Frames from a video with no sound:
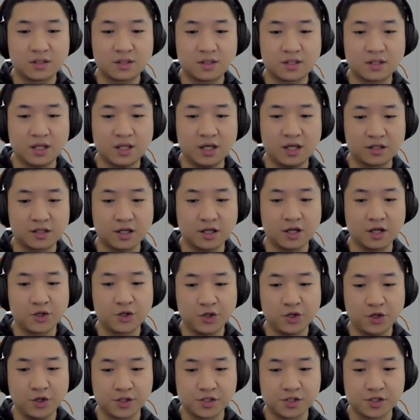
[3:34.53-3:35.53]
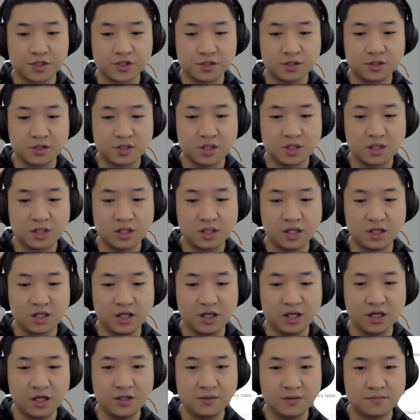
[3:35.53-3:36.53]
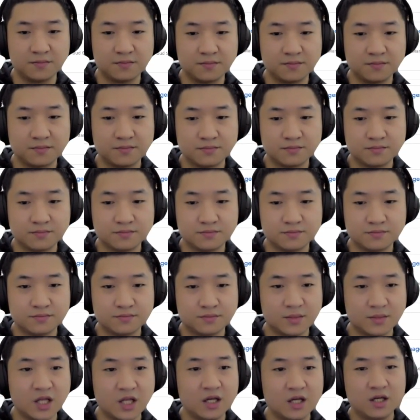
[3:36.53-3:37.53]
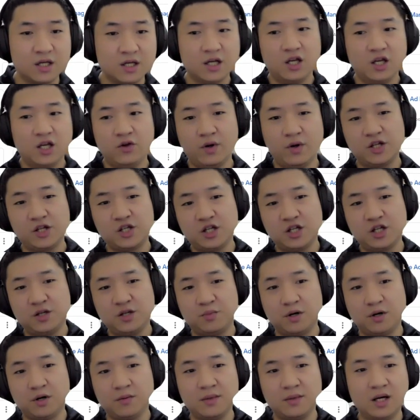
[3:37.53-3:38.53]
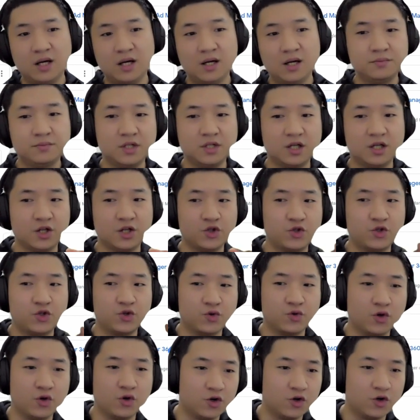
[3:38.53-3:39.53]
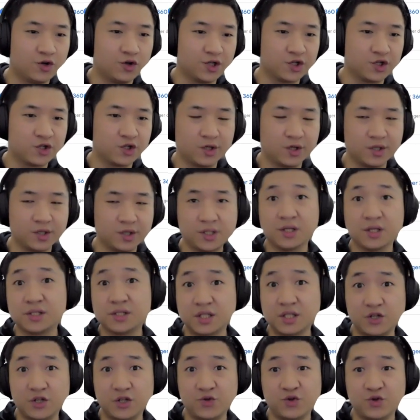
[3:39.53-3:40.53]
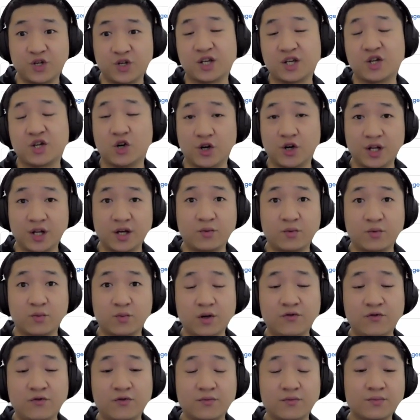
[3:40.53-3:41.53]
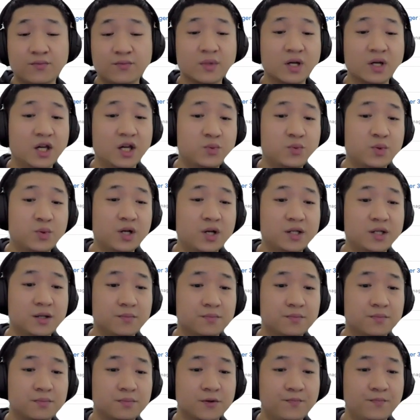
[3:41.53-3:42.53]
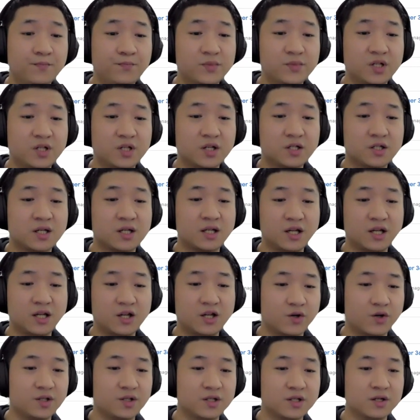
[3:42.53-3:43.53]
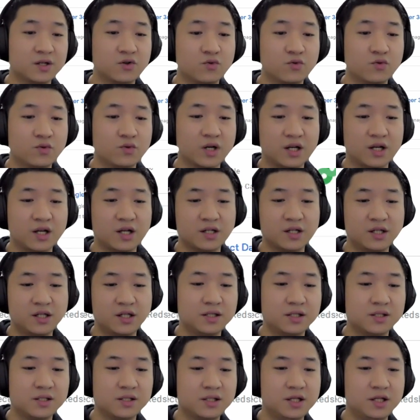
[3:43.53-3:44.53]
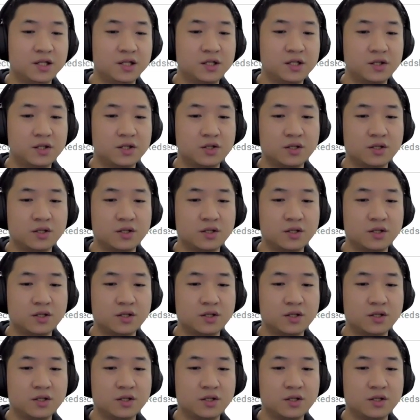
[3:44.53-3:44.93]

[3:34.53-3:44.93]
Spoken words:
Data Source. Click it. You actually pop up into all the sources that you can connect with. It's very simple. Just click on the Google Analytics, since